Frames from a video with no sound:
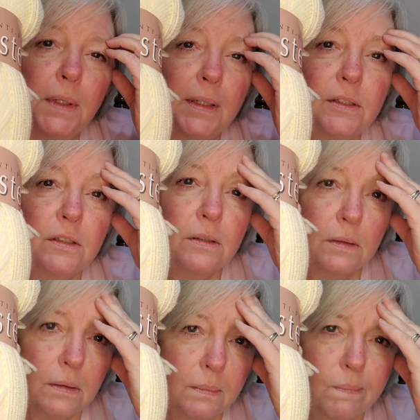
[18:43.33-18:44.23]
last,
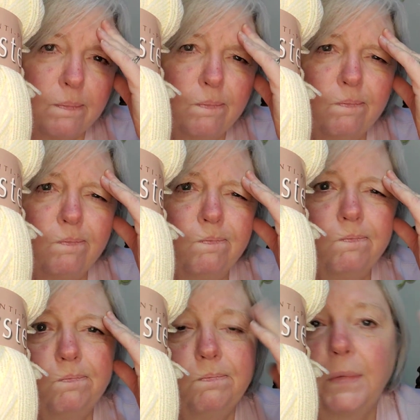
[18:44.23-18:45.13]

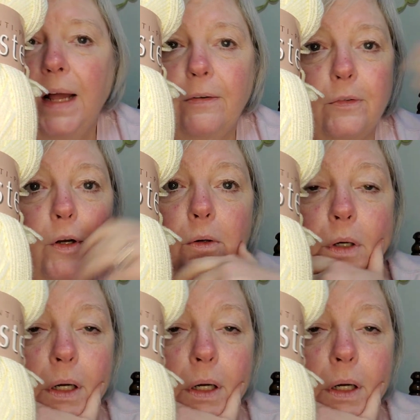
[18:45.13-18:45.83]
I don't know,